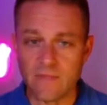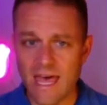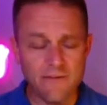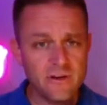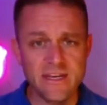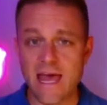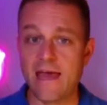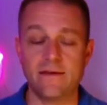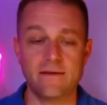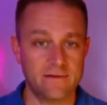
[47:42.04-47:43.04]
every day.
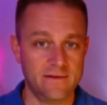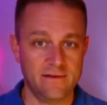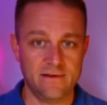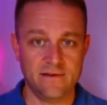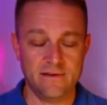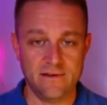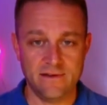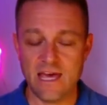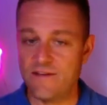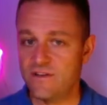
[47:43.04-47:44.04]

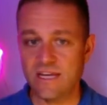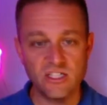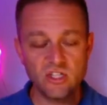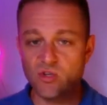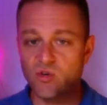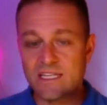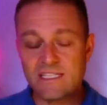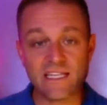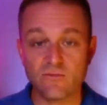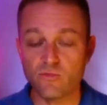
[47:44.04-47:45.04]
Every day, so you guys
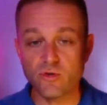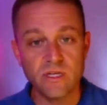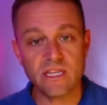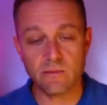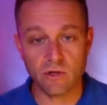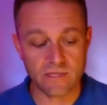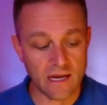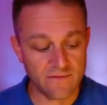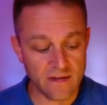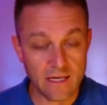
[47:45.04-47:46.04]
can really get the most out
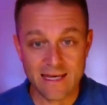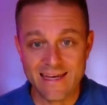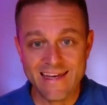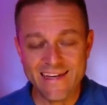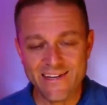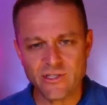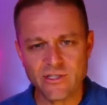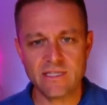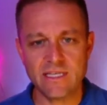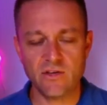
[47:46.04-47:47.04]
of it. Here's
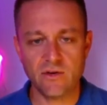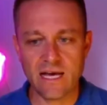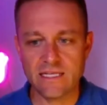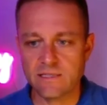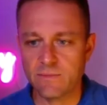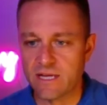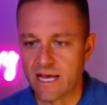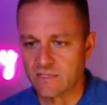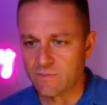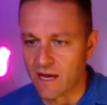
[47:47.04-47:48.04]
the thing, you guys. Somebody
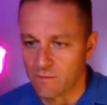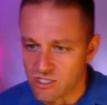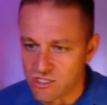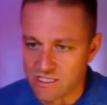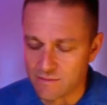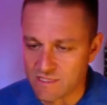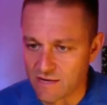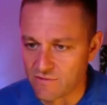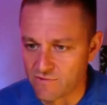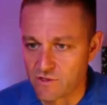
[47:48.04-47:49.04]
asked me how much is Teamzy
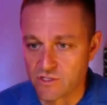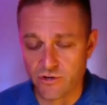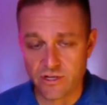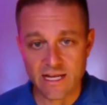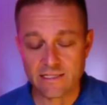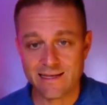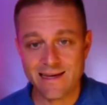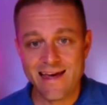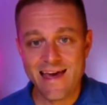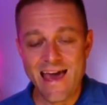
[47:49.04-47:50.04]
after the first 30 days.
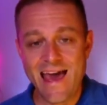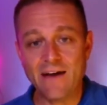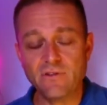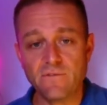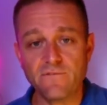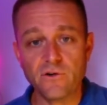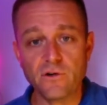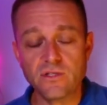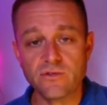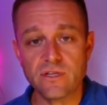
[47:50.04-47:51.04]
After the
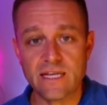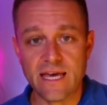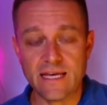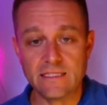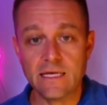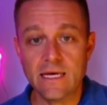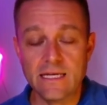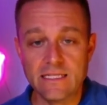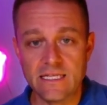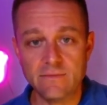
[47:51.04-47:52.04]
first 30 days,
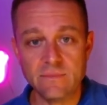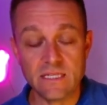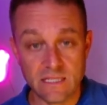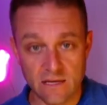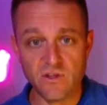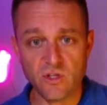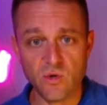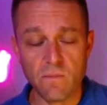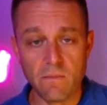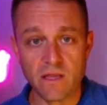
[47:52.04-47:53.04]
Teamzy, if you
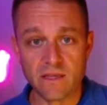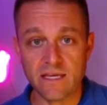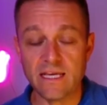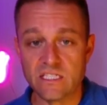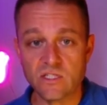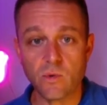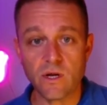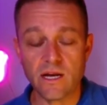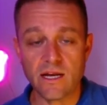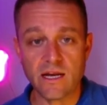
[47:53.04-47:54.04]
do it monthly, it's
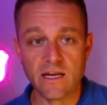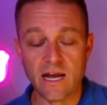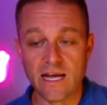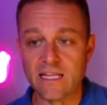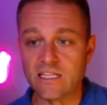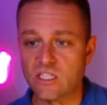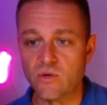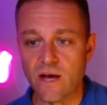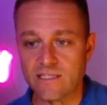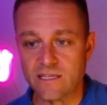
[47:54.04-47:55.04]
$29.99. That's
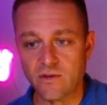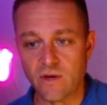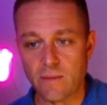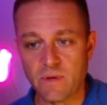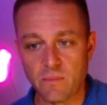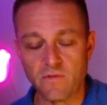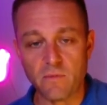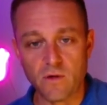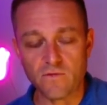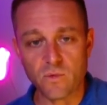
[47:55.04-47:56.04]
US. I know we have got people from
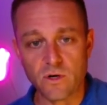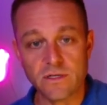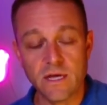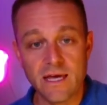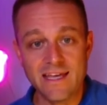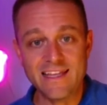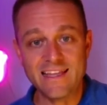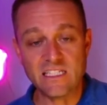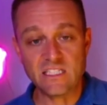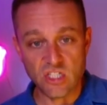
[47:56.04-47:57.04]
all over the world.
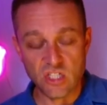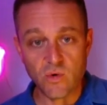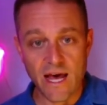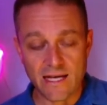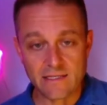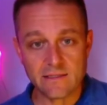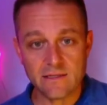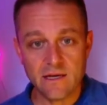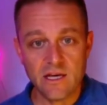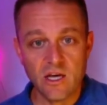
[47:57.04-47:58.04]
That's
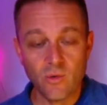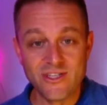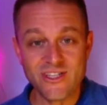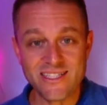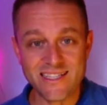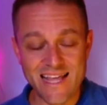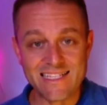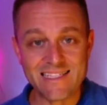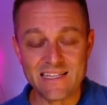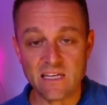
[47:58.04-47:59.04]
US, which is
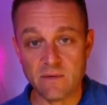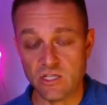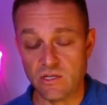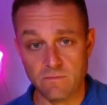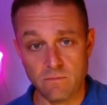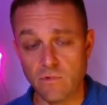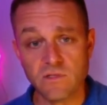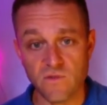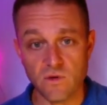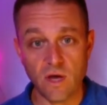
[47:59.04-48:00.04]
less than the commission most
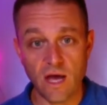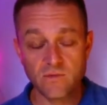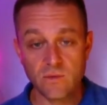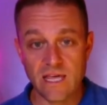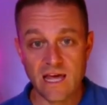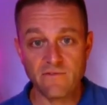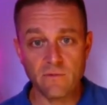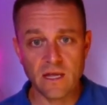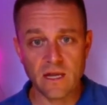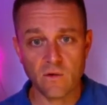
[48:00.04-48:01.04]
of you guys would get
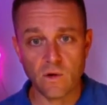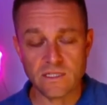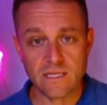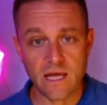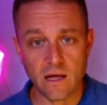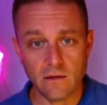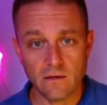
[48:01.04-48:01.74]
from getting one sale,